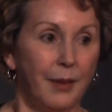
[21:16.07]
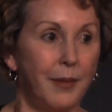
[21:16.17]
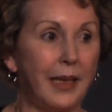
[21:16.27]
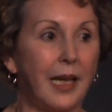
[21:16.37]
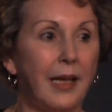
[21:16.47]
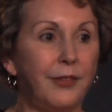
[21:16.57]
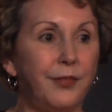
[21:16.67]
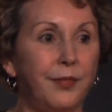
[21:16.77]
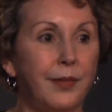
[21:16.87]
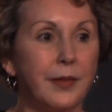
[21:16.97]
My life
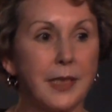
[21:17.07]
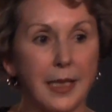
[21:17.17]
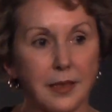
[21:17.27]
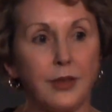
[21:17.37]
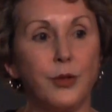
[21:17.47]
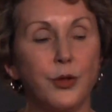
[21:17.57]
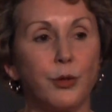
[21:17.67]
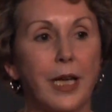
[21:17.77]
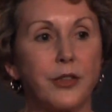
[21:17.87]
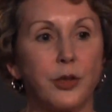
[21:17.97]
takes a new
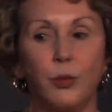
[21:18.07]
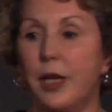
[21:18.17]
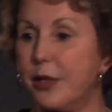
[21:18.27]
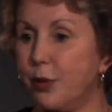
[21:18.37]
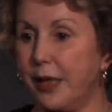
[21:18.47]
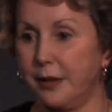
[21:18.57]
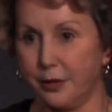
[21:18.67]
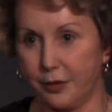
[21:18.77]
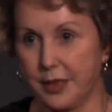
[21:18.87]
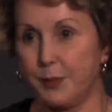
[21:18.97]
direction where I try to
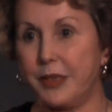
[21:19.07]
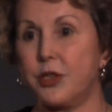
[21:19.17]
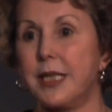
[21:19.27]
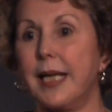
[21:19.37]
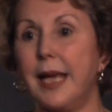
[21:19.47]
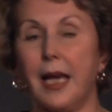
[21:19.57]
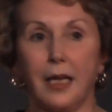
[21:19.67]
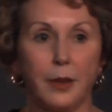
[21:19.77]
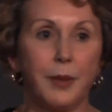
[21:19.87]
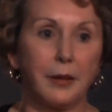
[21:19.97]
learn as much as I
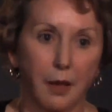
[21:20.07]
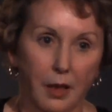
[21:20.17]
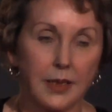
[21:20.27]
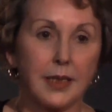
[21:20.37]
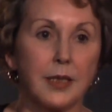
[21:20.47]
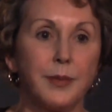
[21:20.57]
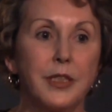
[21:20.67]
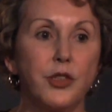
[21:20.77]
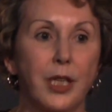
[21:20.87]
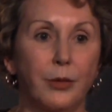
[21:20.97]
can about autism
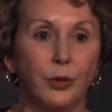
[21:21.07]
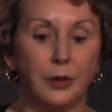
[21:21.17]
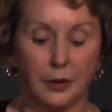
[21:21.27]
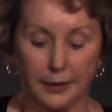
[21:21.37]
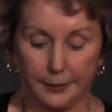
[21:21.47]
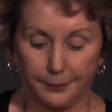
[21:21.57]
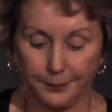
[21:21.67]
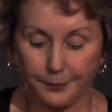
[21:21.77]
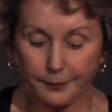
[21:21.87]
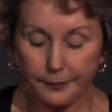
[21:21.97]
in general and
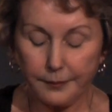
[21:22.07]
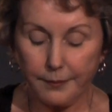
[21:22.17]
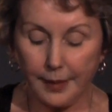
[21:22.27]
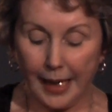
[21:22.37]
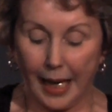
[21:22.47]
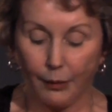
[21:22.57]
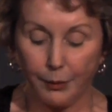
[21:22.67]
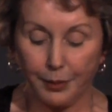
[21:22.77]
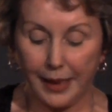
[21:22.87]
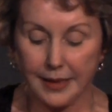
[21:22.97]
how
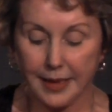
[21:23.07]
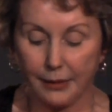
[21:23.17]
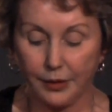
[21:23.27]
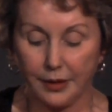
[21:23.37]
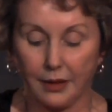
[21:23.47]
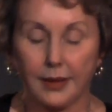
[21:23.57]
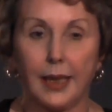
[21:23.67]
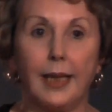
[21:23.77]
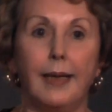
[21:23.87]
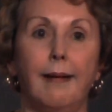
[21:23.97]
it plays out in our
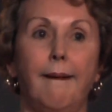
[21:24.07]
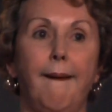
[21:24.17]
guy.